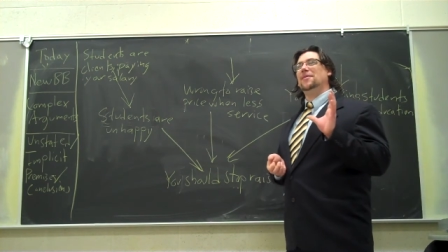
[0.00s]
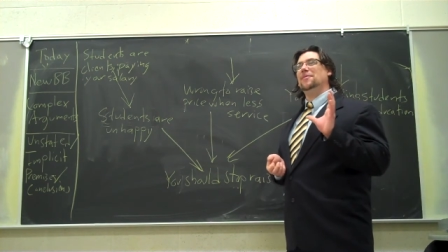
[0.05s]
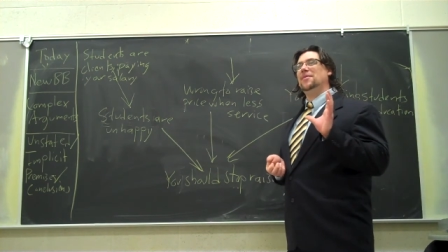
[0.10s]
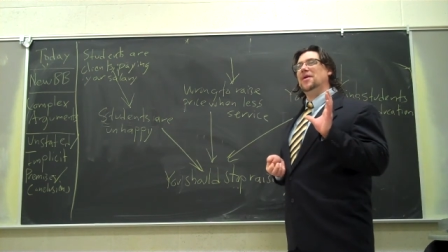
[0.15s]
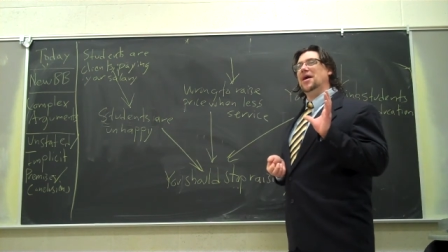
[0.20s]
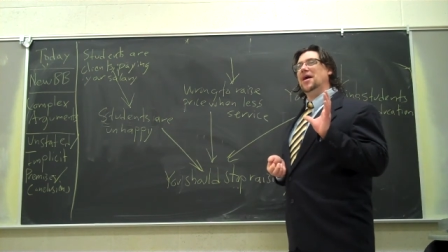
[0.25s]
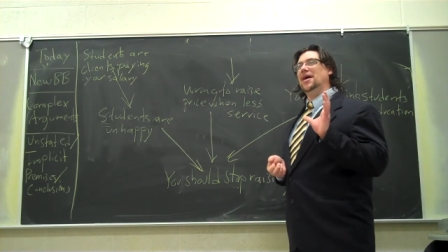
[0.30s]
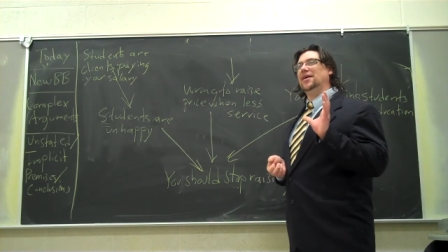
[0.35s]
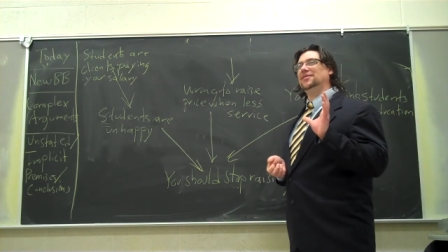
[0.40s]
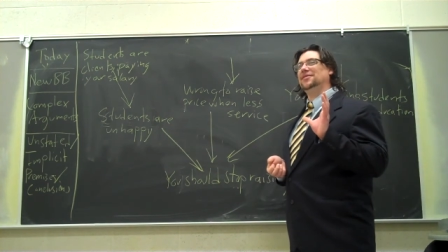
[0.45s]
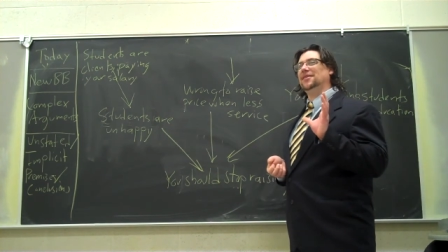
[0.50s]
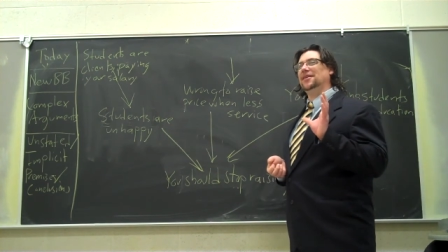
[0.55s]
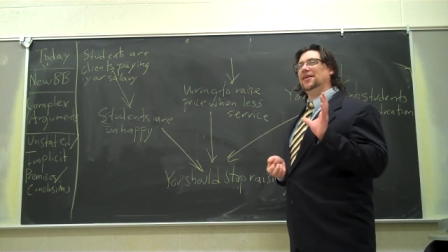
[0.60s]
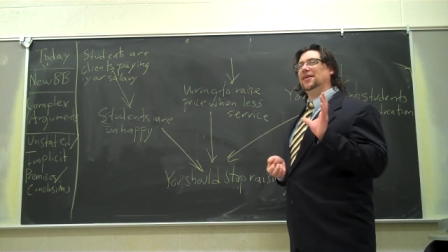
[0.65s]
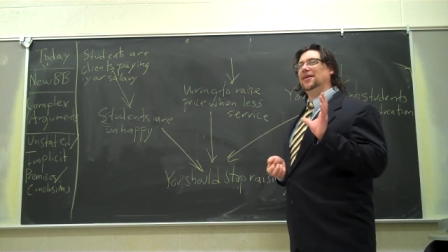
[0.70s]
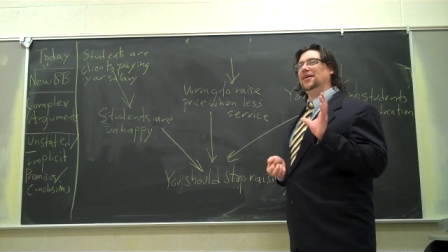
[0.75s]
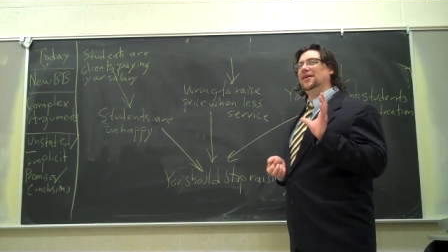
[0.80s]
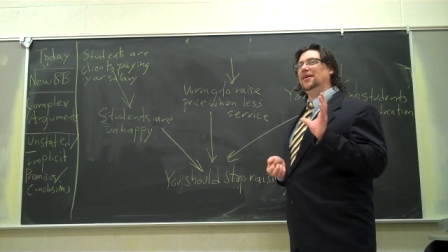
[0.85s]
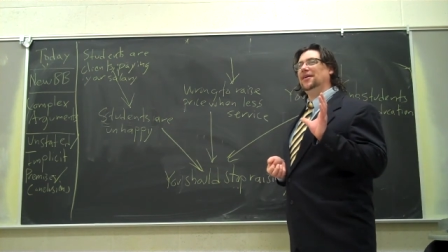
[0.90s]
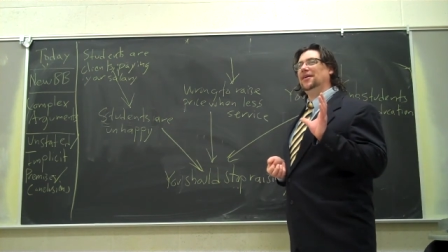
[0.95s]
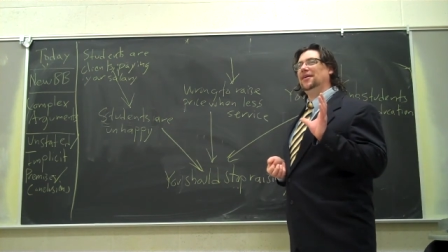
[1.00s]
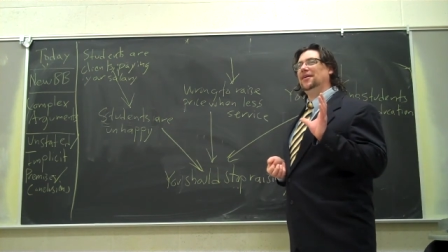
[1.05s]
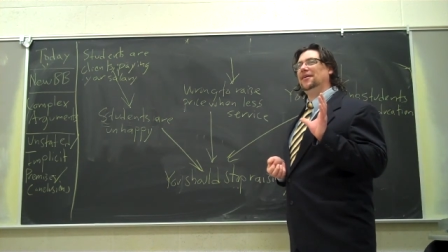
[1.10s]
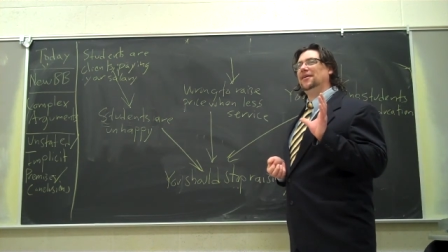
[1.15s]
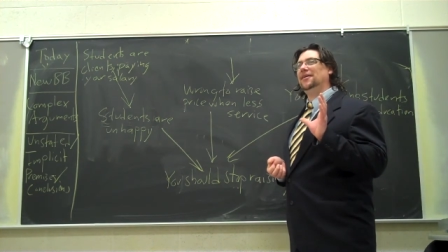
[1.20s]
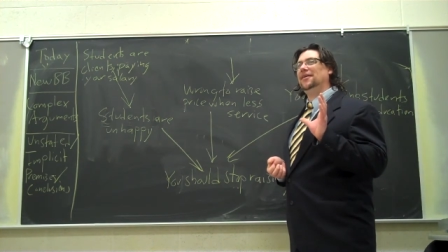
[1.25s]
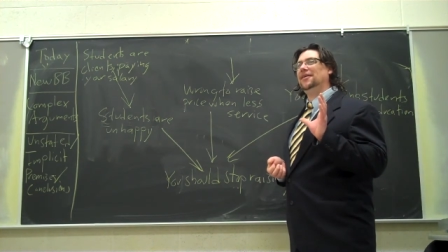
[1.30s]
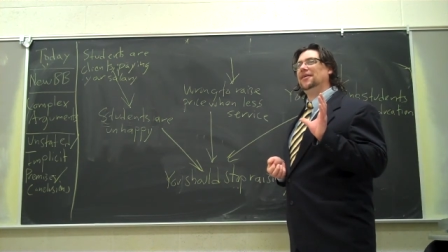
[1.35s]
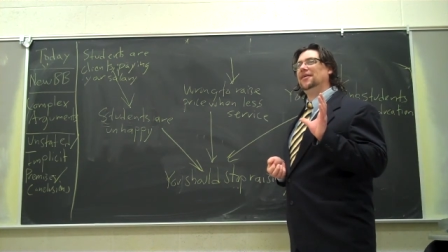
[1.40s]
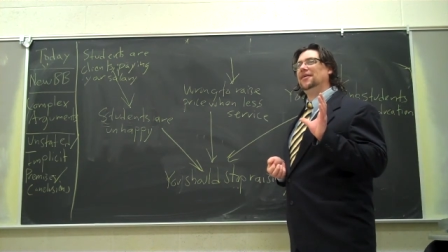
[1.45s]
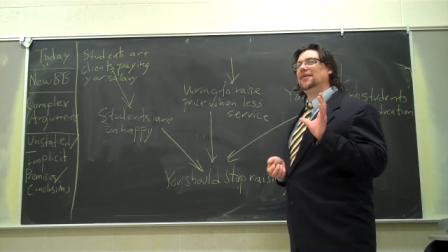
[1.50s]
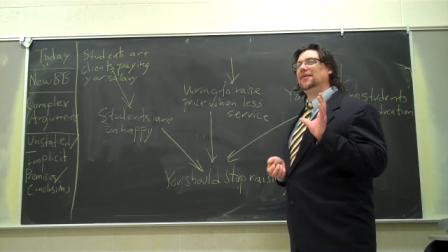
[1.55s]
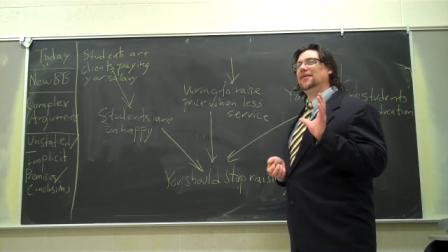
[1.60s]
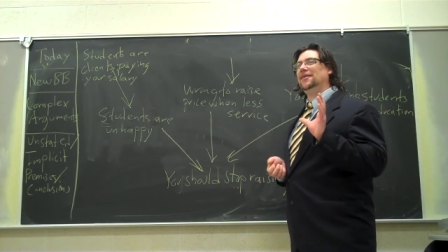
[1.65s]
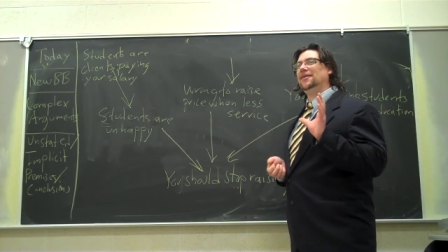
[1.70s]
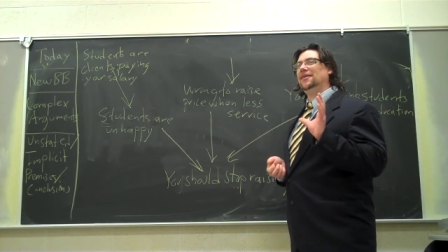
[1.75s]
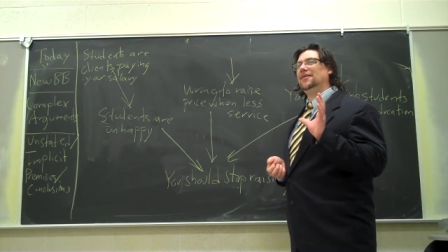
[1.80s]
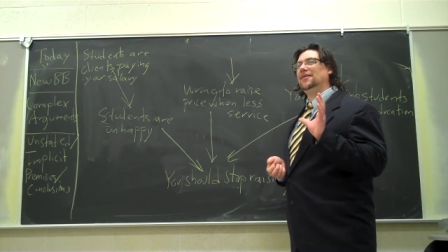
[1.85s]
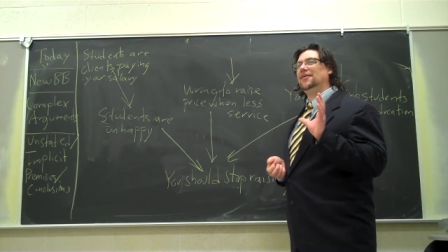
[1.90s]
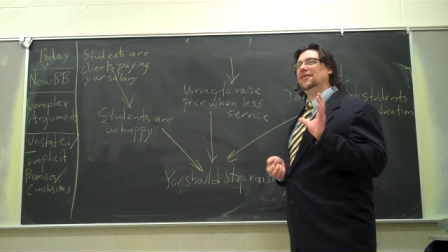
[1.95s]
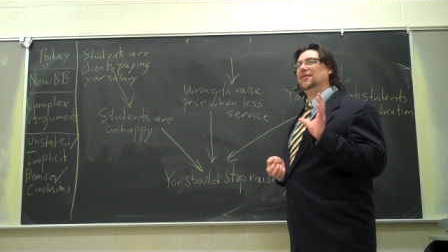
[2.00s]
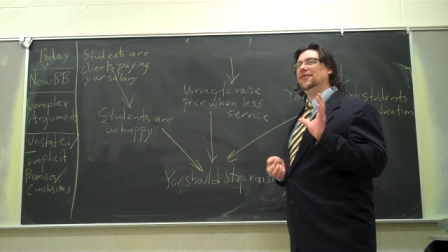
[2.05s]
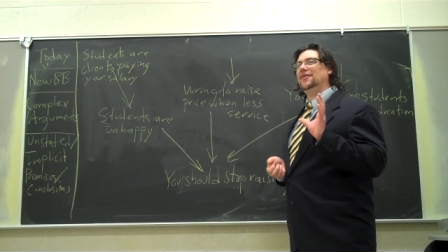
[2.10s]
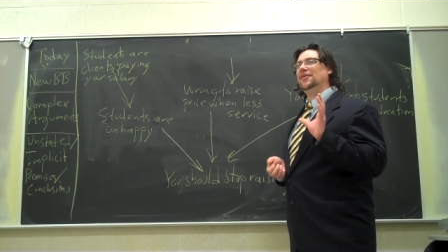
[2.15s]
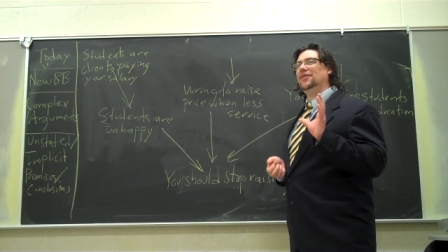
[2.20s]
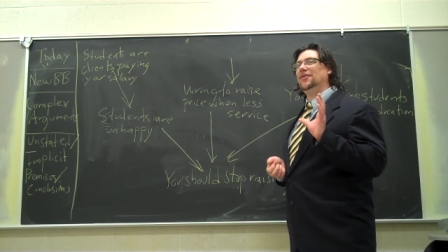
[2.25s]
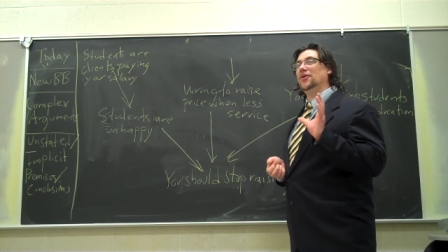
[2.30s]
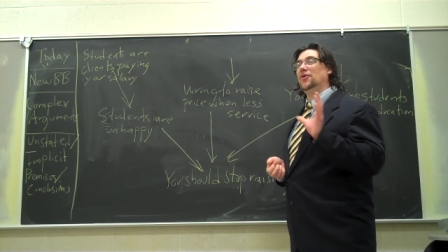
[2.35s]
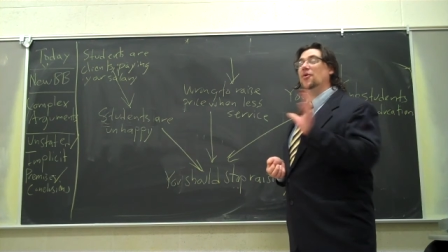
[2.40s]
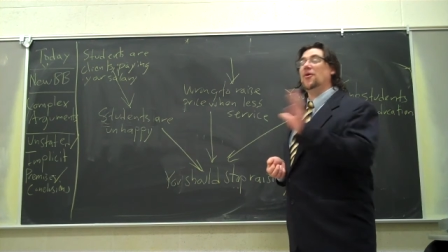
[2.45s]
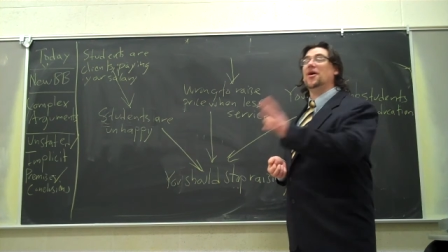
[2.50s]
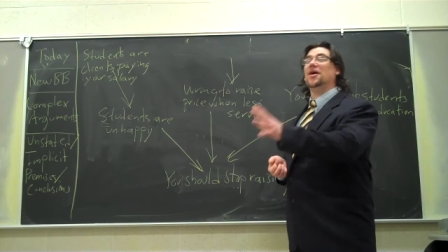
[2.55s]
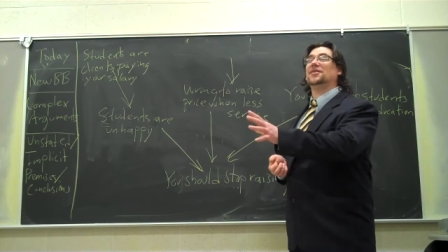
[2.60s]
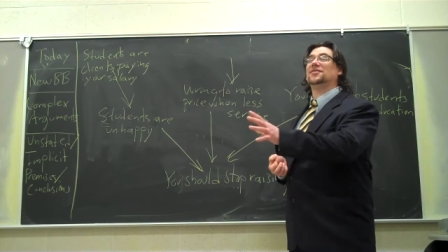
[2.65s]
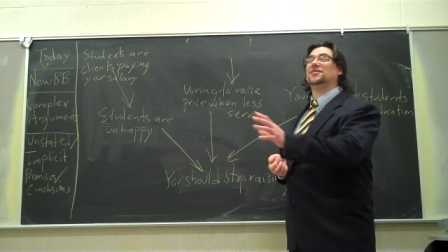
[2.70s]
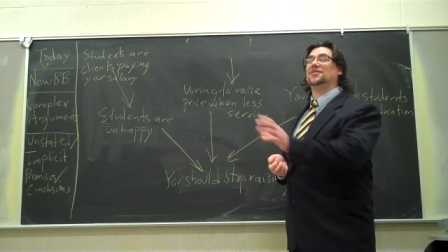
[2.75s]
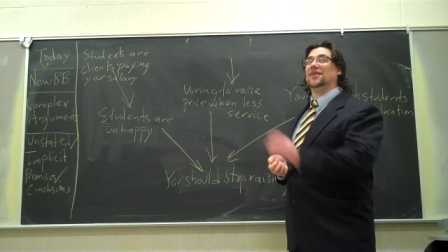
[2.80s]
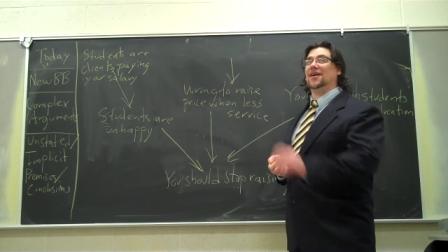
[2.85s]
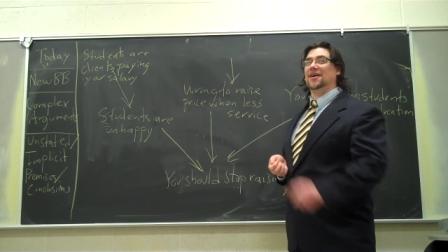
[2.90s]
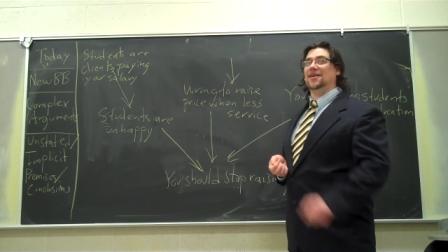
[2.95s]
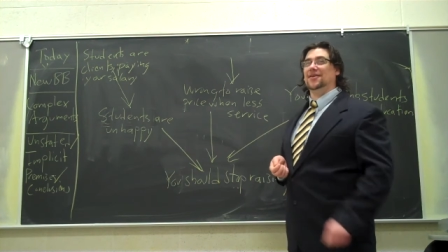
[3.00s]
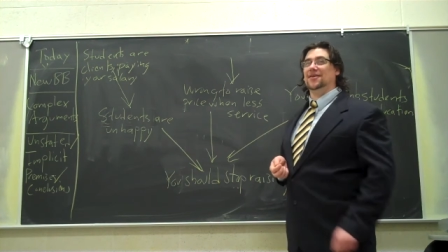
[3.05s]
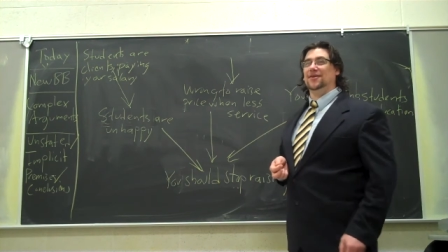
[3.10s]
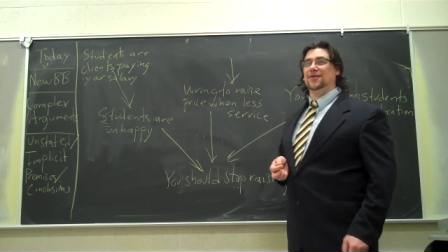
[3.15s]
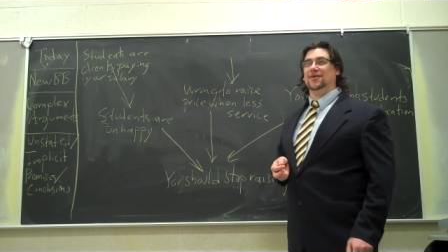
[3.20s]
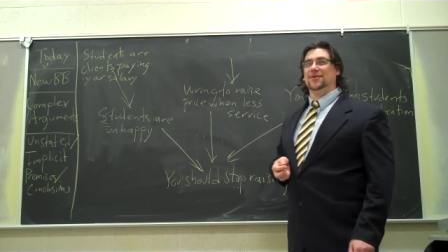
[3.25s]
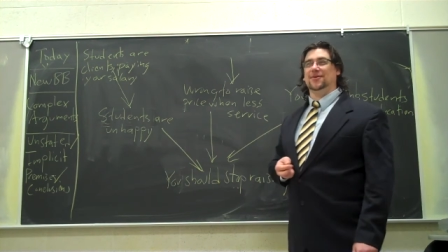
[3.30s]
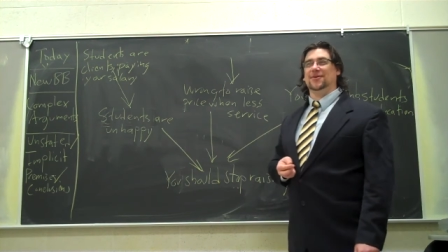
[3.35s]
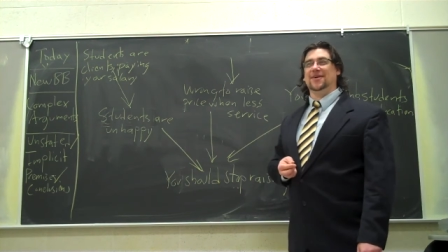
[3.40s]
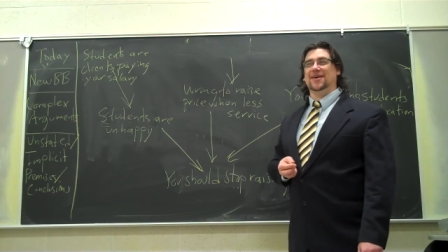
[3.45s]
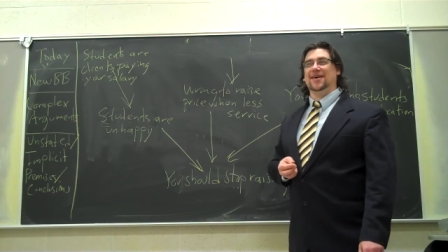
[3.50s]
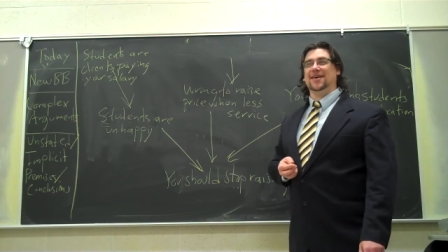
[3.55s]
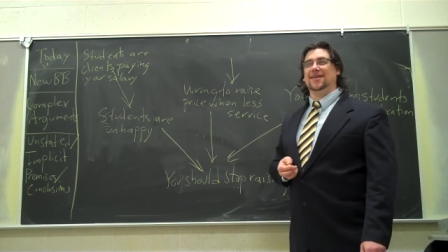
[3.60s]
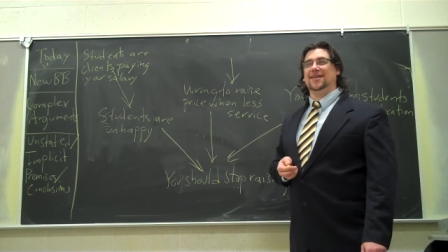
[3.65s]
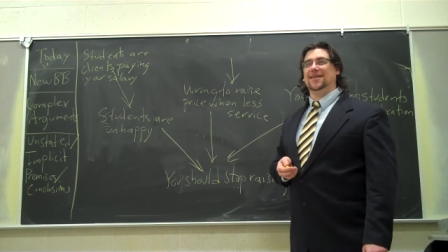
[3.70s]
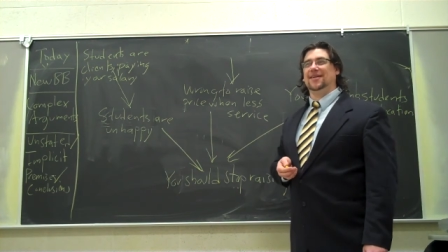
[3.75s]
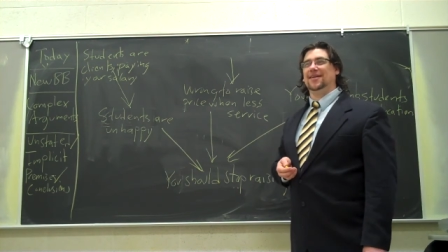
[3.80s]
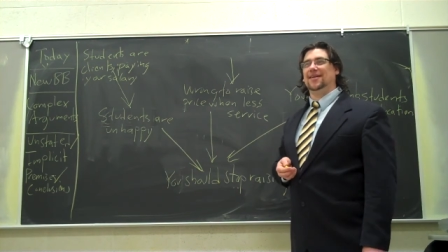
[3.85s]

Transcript: passing the costs on you, right?